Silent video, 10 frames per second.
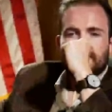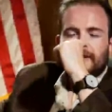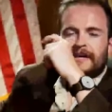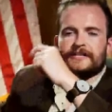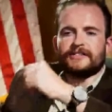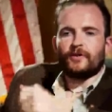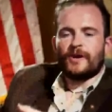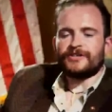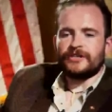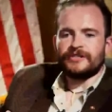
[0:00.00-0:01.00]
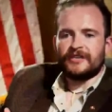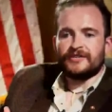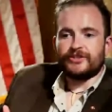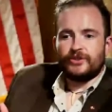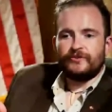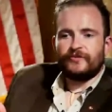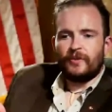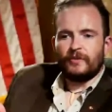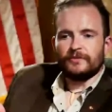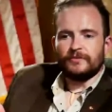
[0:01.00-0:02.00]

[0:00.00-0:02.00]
I guess the question is, is twofold.